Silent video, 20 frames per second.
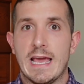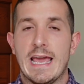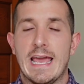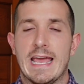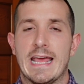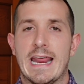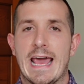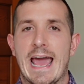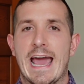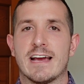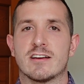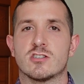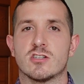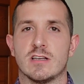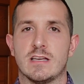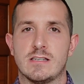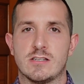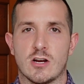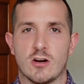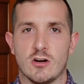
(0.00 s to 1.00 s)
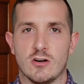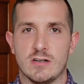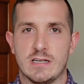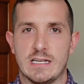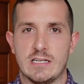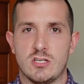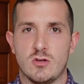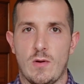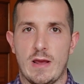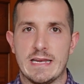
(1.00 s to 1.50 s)
it actually turned
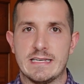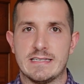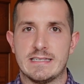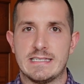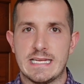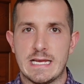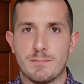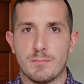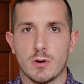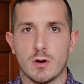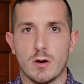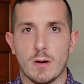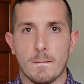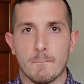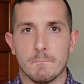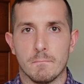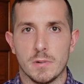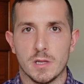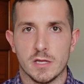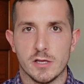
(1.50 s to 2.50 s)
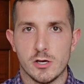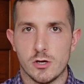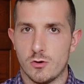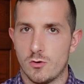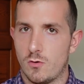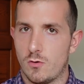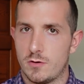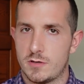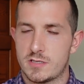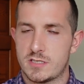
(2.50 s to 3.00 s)
into a deeper
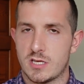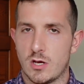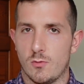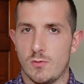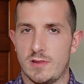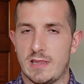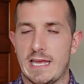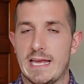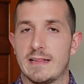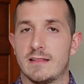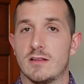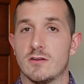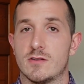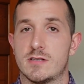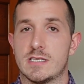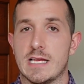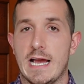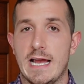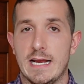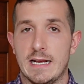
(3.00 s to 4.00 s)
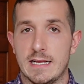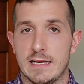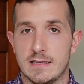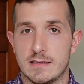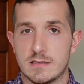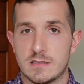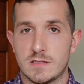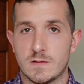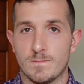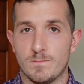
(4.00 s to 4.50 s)
blue. So with
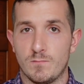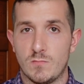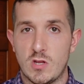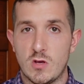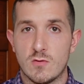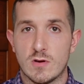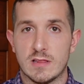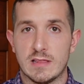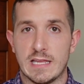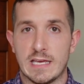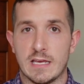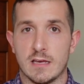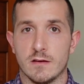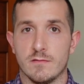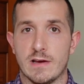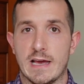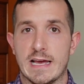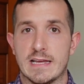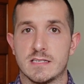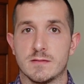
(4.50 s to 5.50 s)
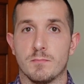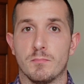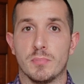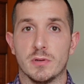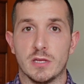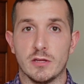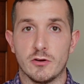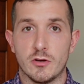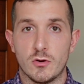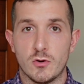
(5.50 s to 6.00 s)
anthocyanins, you can think of as
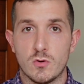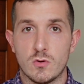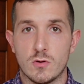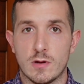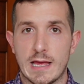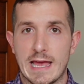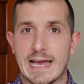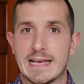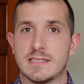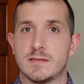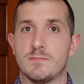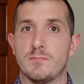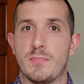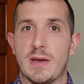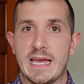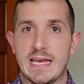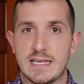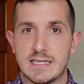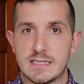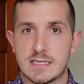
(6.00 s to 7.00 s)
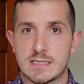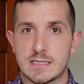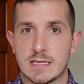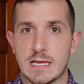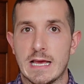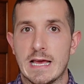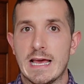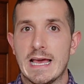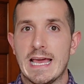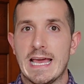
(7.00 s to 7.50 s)
blue as base
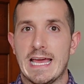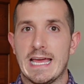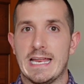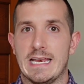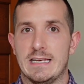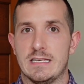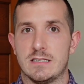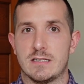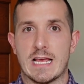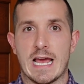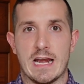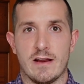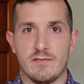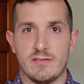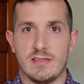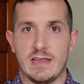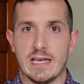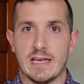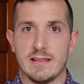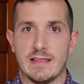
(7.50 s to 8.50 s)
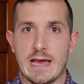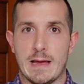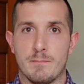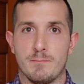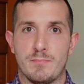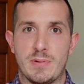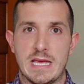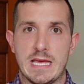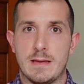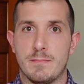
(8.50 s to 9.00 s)
and kind of think of that
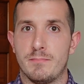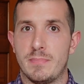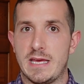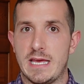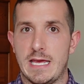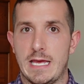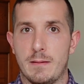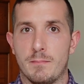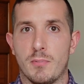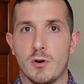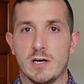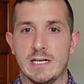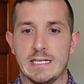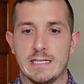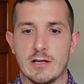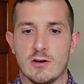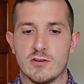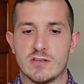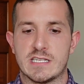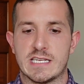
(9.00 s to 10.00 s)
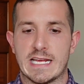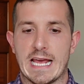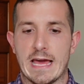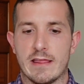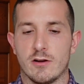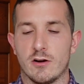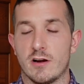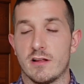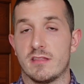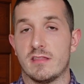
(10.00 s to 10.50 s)
BB, putting those
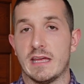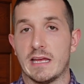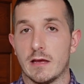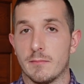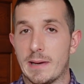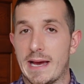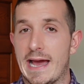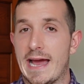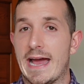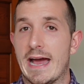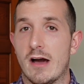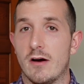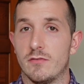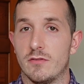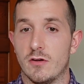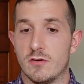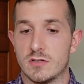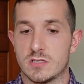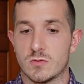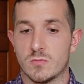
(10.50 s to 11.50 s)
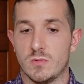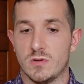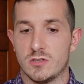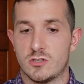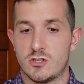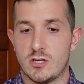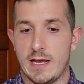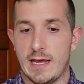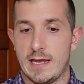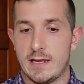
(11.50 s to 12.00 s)
together to think about how those will
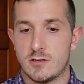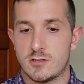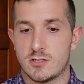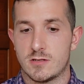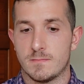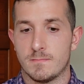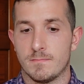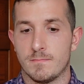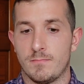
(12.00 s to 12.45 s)
change.